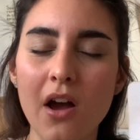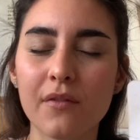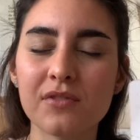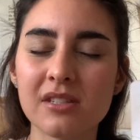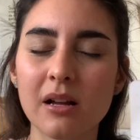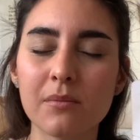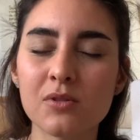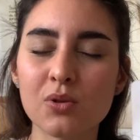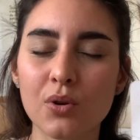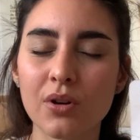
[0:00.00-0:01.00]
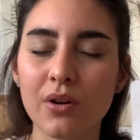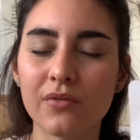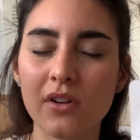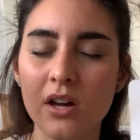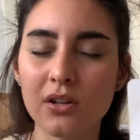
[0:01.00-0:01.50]
of some sort
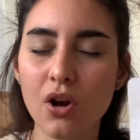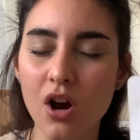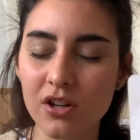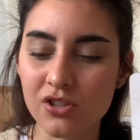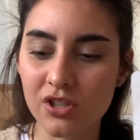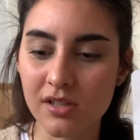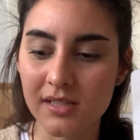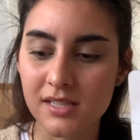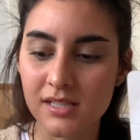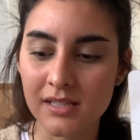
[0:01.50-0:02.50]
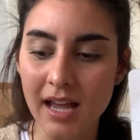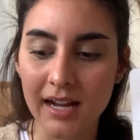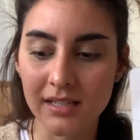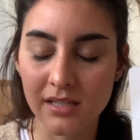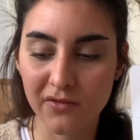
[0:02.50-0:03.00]
of unconscious
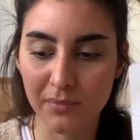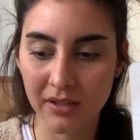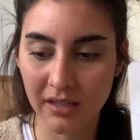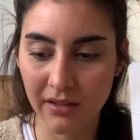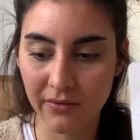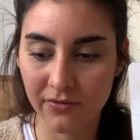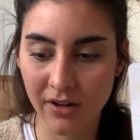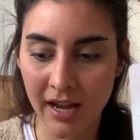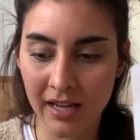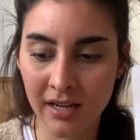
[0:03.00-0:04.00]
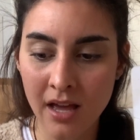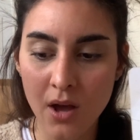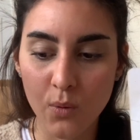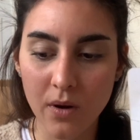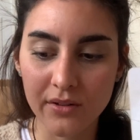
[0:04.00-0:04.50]
negative belief, right?
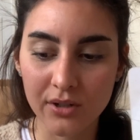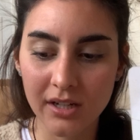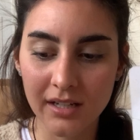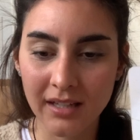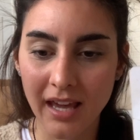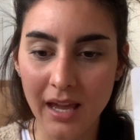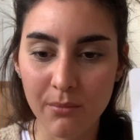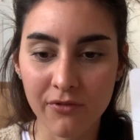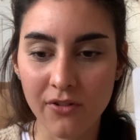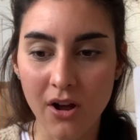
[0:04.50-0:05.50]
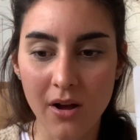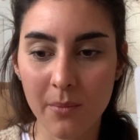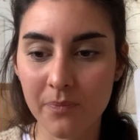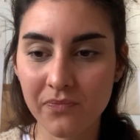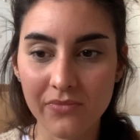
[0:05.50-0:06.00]
Whether it came
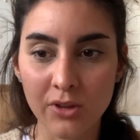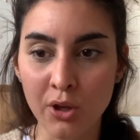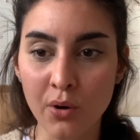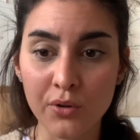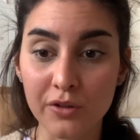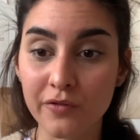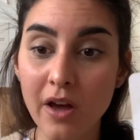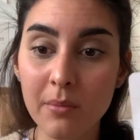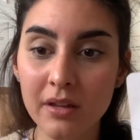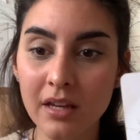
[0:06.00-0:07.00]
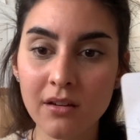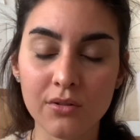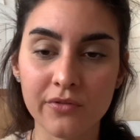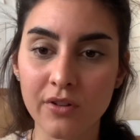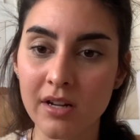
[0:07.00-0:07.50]
from, you know, your family, your
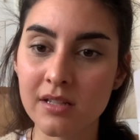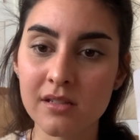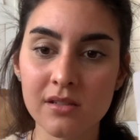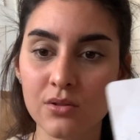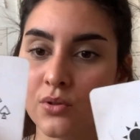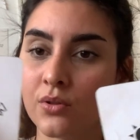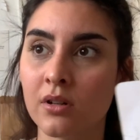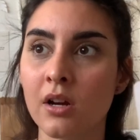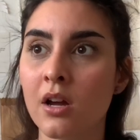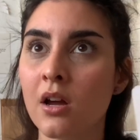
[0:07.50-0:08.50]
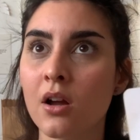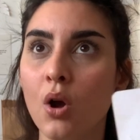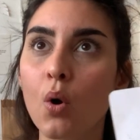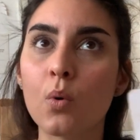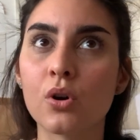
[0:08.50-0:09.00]
friends, your
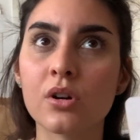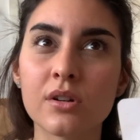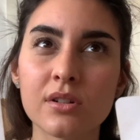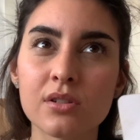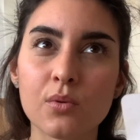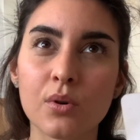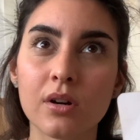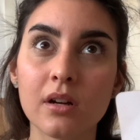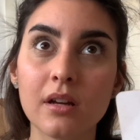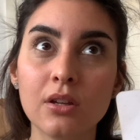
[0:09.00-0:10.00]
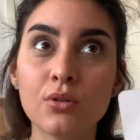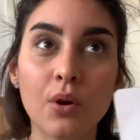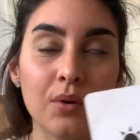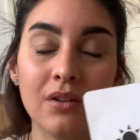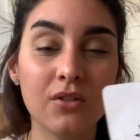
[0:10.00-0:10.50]
co-workers, or you
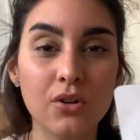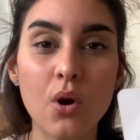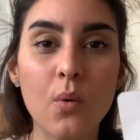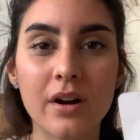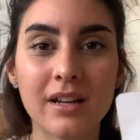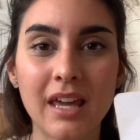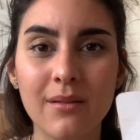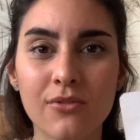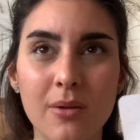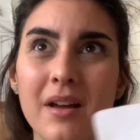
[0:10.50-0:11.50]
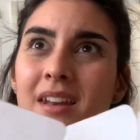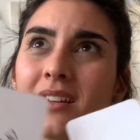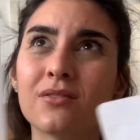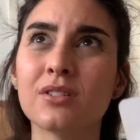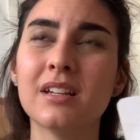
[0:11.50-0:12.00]
don't even know where it came from, and
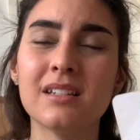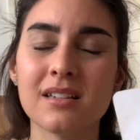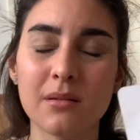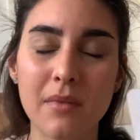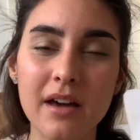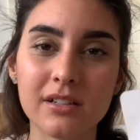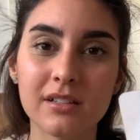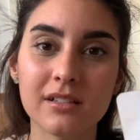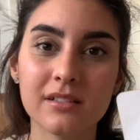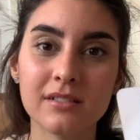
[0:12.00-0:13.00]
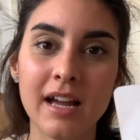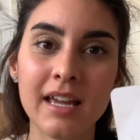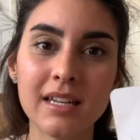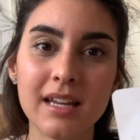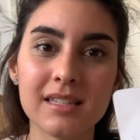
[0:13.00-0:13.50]
it really doesn't matter,
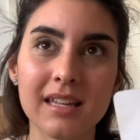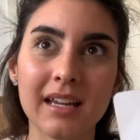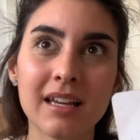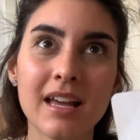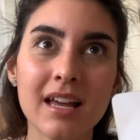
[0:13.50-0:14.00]
right? It's like